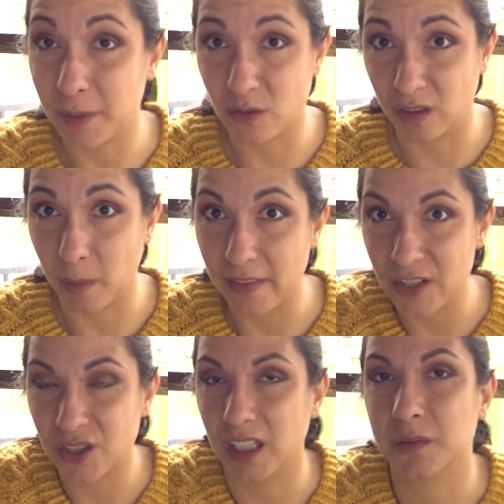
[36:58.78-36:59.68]
much room on
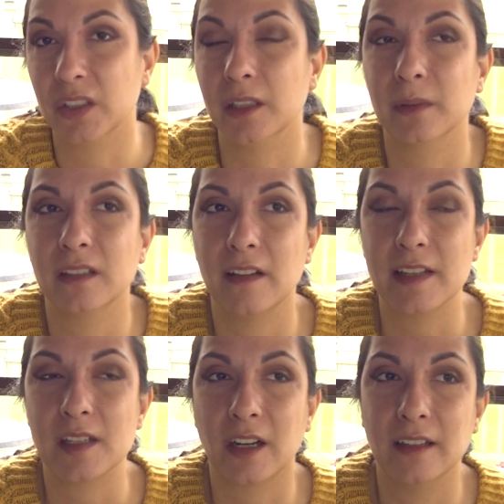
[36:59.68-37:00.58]
this chair for her with all
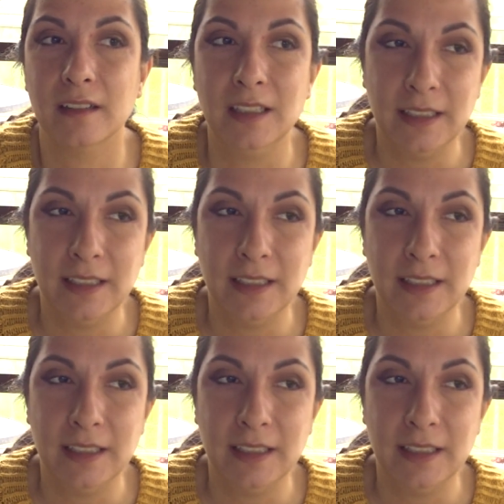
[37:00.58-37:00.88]
this yarn.